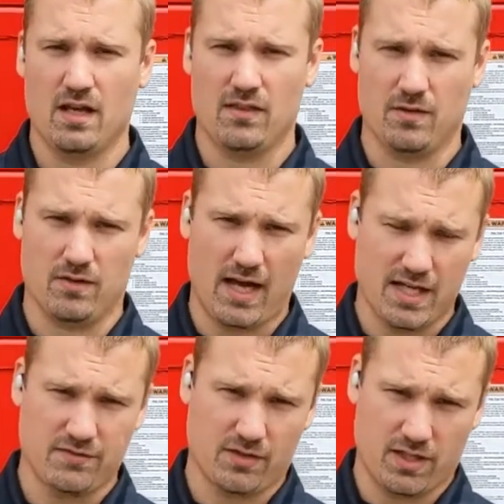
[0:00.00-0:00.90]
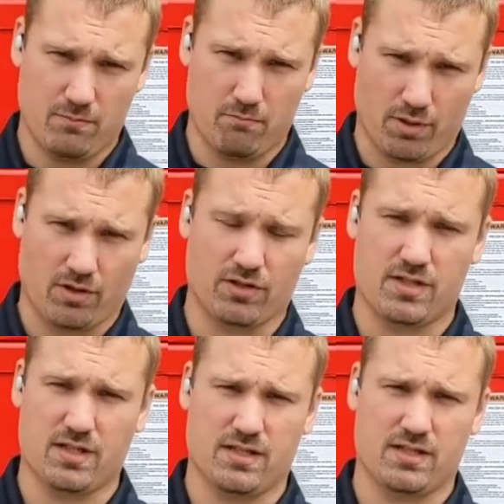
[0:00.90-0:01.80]
the asphalt can burn
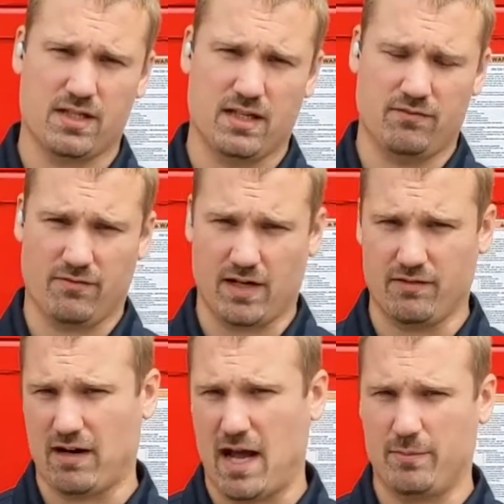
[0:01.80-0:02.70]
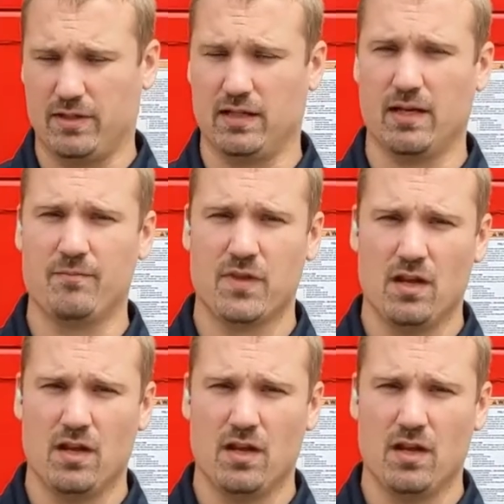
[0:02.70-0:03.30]
to the skin very rapidly.